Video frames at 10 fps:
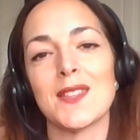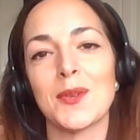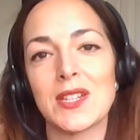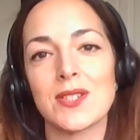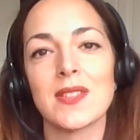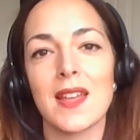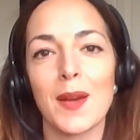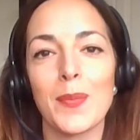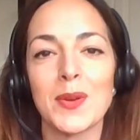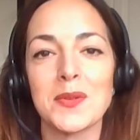question that I
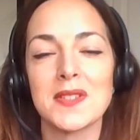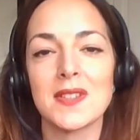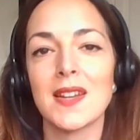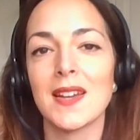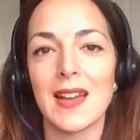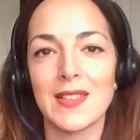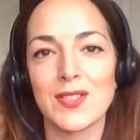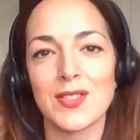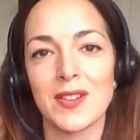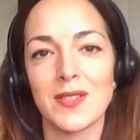posed at the
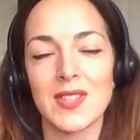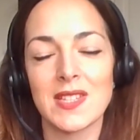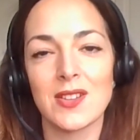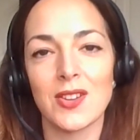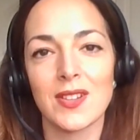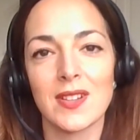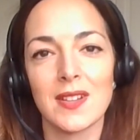start of this talk.